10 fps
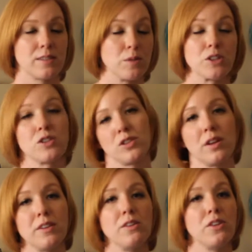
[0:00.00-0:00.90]
which
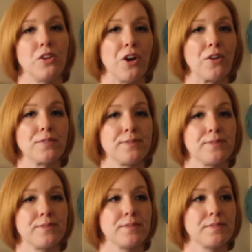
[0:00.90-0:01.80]
you know,
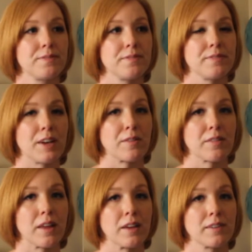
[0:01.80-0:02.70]
I don't
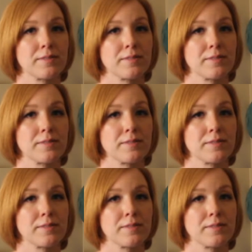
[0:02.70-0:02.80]
think.